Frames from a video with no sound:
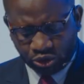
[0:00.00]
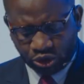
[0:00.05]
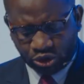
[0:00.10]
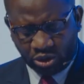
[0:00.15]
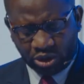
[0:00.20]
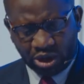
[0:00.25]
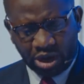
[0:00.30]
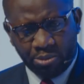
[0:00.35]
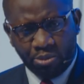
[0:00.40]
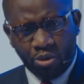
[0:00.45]

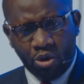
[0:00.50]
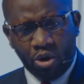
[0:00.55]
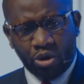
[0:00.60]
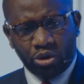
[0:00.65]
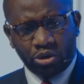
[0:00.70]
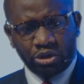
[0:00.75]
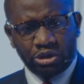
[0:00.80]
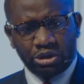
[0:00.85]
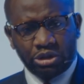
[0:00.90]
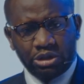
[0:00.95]
talk
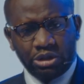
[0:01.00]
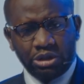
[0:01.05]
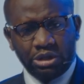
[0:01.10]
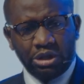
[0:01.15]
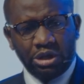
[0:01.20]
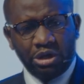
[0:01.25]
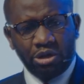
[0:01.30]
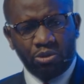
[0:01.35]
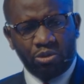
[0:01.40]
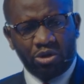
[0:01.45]
about
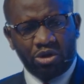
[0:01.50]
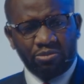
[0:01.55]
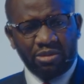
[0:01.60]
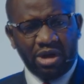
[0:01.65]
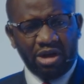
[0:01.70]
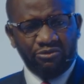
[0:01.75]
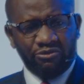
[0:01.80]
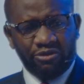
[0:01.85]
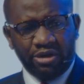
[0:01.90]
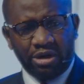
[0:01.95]
one of
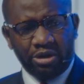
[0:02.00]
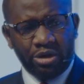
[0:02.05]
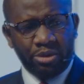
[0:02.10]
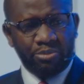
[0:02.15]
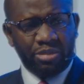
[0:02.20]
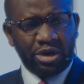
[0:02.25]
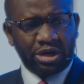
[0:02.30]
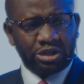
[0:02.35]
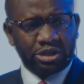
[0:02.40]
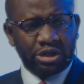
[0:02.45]
my very
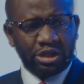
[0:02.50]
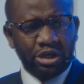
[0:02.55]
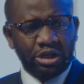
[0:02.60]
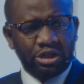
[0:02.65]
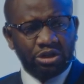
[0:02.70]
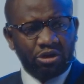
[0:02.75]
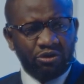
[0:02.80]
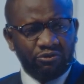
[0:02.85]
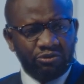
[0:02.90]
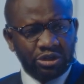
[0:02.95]

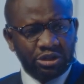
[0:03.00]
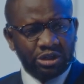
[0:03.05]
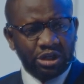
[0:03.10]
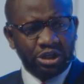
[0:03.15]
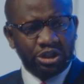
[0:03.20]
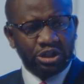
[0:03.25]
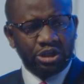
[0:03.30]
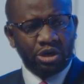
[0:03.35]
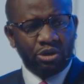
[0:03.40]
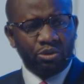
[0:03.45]
passionate
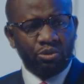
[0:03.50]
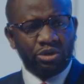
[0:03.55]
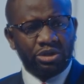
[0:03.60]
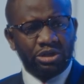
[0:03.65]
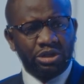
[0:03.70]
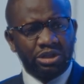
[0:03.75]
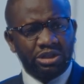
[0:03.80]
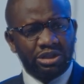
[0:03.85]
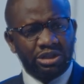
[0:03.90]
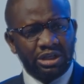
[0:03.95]
conversations,
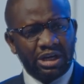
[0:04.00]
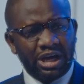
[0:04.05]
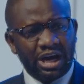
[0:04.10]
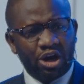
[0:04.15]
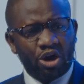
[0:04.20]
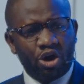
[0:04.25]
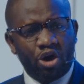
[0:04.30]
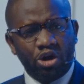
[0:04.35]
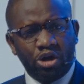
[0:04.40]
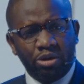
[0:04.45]
which is the
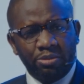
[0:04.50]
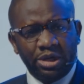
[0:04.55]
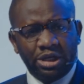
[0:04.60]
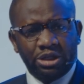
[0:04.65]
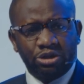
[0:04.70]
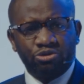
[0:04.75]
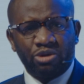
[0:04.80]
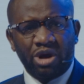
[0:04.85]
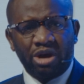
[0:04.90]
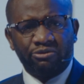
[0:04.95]

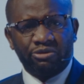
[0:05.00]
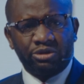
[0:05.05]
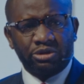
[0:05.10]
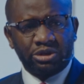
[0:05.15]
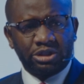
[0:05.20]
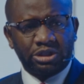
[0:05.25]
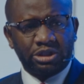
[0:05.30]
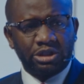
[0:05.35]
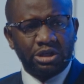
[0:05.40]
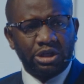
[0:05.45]
economic
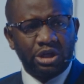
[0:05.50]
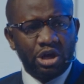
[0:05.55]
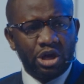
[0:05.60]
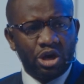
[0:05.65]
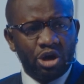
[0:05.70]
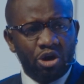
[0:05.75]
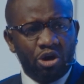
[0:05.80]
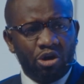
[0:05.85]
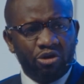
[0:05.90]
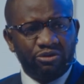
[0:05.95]
drivers
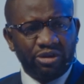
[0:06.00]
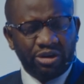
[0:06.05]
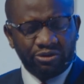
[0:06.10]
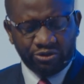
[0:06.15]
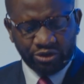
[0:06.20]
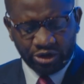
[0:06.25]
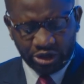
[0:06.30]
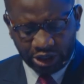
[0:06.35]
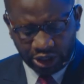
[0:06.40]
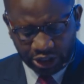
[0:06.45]
of
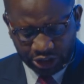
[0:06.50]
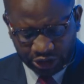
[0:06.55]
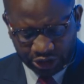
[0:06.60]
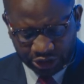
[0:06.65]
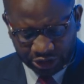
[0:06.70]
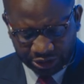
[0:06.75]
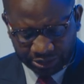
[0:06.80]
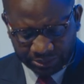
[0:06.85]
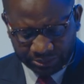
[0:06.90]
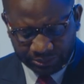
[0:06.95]
every
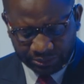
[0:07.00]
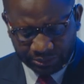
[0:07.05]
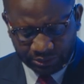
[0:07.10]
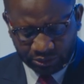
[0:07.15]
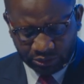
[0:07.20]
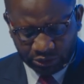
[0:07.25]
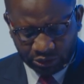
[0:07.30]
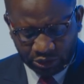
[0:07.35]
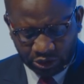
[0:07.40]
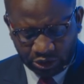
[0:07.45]
nation.
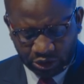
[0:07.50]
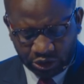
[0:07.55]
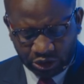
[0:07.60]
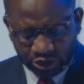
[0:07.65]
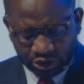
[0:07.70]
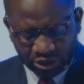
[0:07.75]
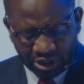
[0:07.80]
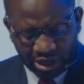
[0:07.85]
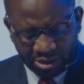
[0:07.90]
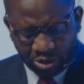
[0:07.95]

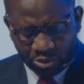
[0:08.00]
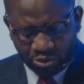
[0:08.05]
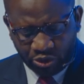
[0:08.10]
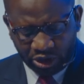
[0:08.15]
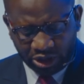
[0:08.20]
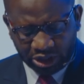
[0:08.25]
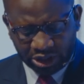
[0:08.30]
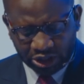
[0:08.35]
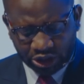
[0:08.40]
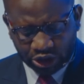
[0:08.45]
So let me
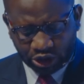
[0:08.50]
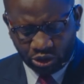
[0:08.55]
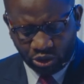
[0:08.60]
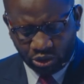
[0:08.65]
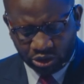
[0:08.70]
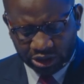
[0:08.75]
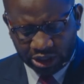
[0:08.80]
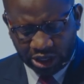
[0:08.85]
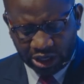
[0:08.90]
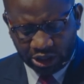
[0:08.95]
bring this
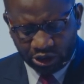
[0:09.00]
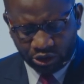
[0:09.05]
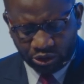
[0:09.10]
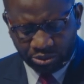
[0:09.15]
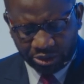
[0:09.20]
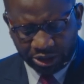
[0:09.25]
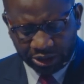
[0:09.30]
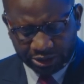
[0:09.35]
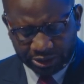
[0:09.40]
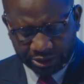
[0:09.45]
closer a little
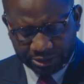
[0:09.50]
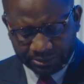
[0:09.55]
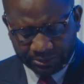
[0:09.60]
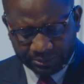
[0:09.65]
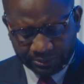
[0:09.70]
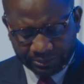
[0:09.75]
bit.